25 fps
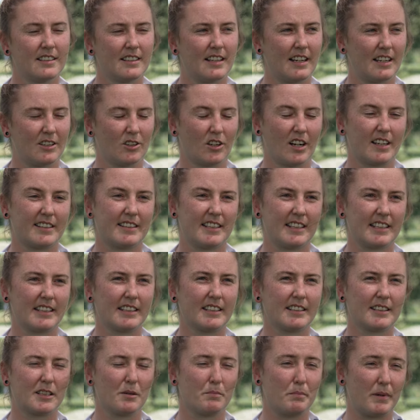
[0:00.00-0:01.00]
Yeah, look, I
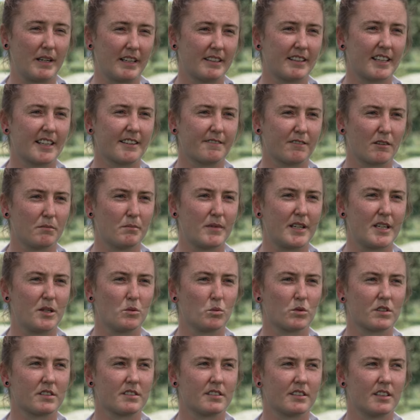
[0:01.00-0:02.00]
think the big thing for me
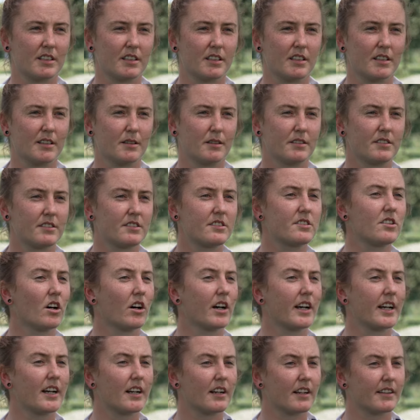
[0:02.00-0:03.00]
was the
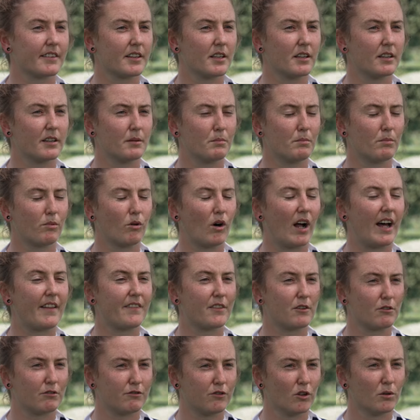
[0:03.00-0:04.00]
style and the
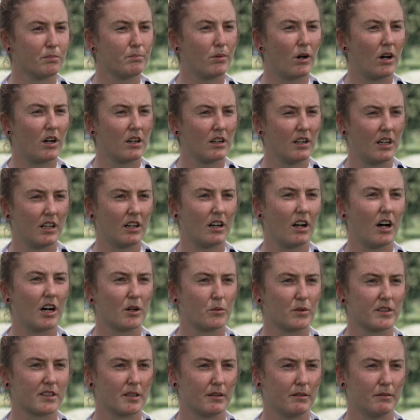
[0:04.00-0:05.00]
brand of football,
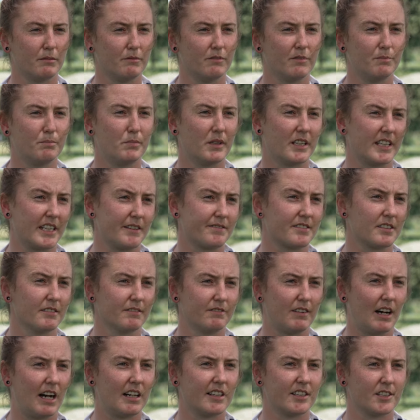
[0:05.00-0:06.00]
along with the beliefs
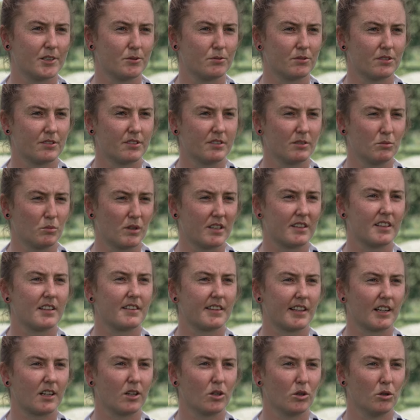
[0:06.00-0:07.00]
and values
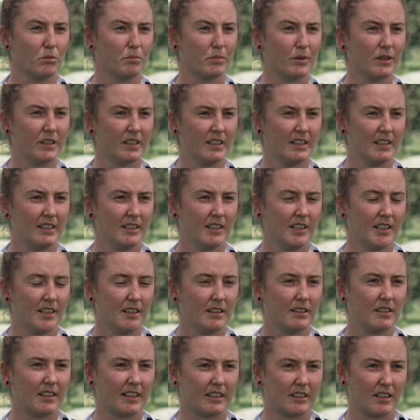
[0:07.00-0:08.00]
within the club.
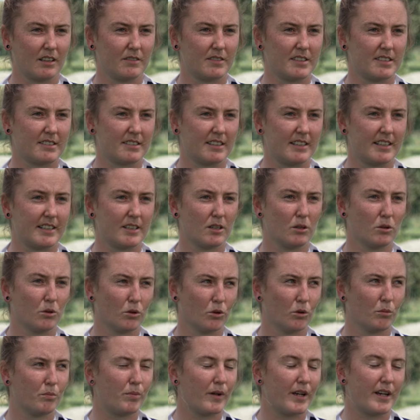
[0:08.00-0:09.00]
Like obviously
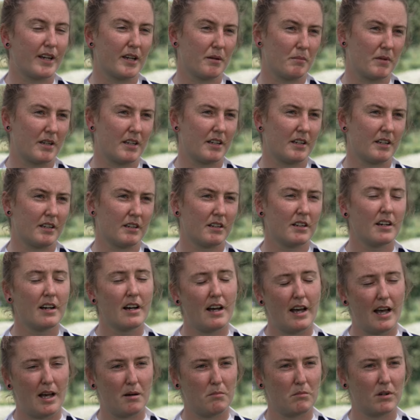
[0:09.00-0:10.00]
Hope, Amy,
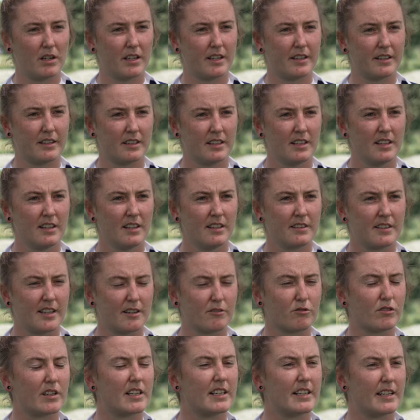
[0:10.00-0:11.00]
Emily,
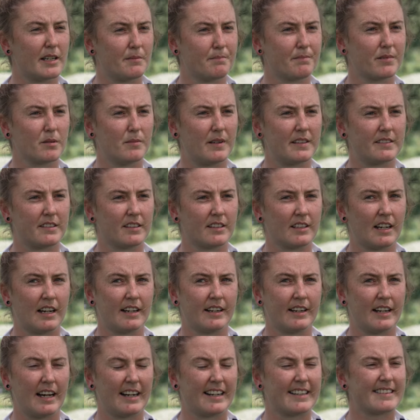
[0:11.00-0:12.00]
they've really implemented
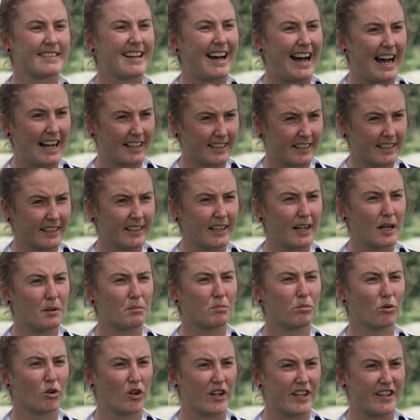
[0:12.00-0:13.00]
an, an attacking, a
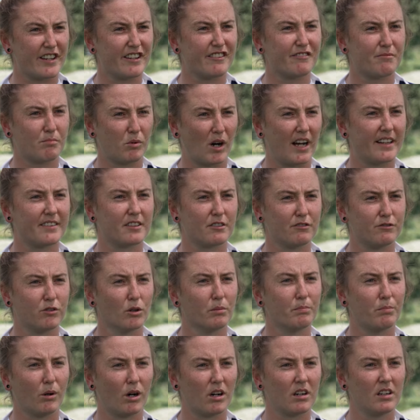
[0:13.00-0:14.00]
brave brand of
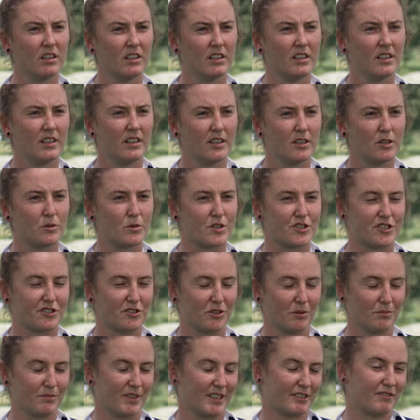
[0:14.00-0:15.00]
football, which is
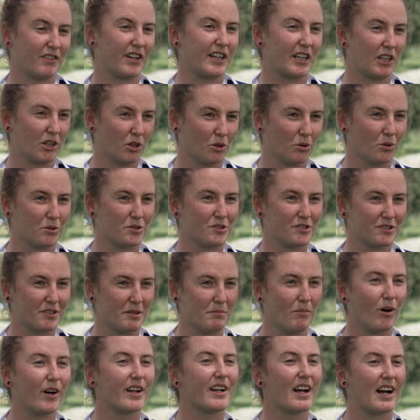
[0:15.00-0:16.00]
something that's very close
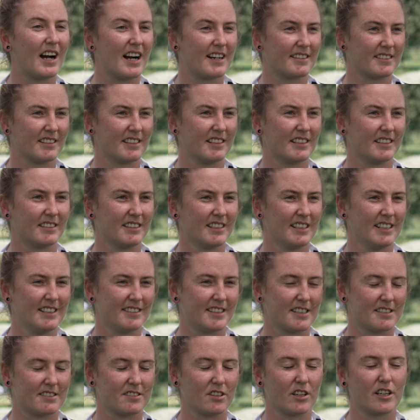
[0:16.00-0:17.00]
to my heart, uh,
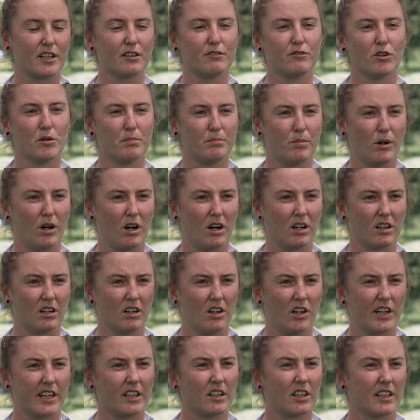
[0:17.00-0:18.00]
the style of football
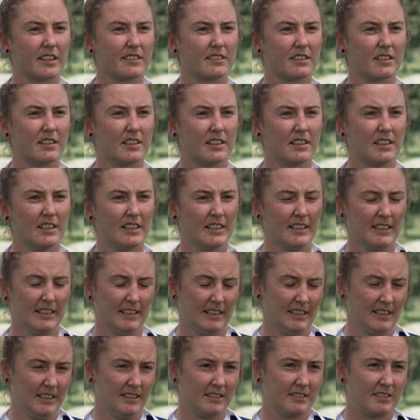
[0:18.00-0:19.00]
I like to
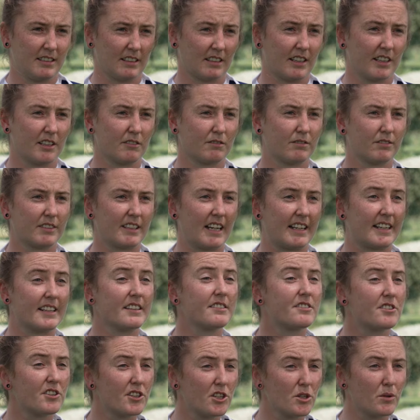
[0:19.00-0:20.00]
to kind of get
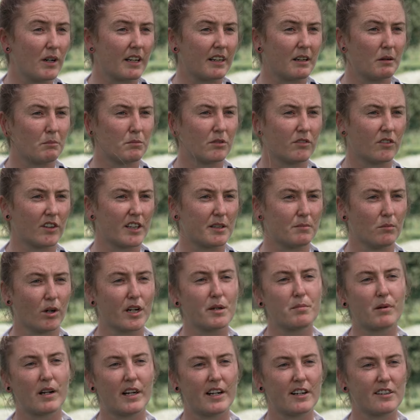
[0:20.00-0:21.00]
into and provide
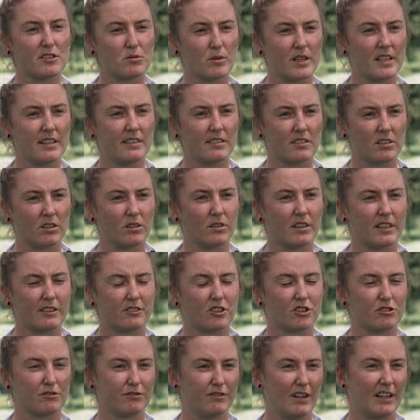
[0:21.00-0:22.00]
my players with. So
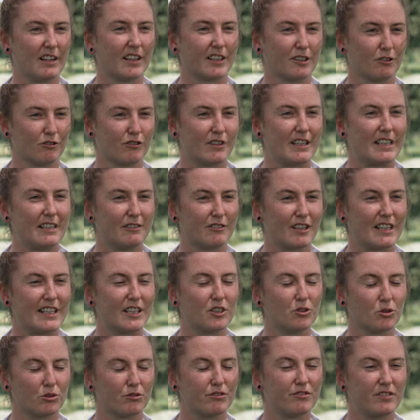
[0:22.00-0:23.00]
it just felt like a really,
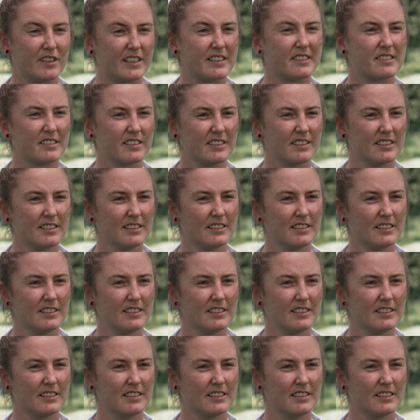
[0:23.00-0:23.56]
really good fit.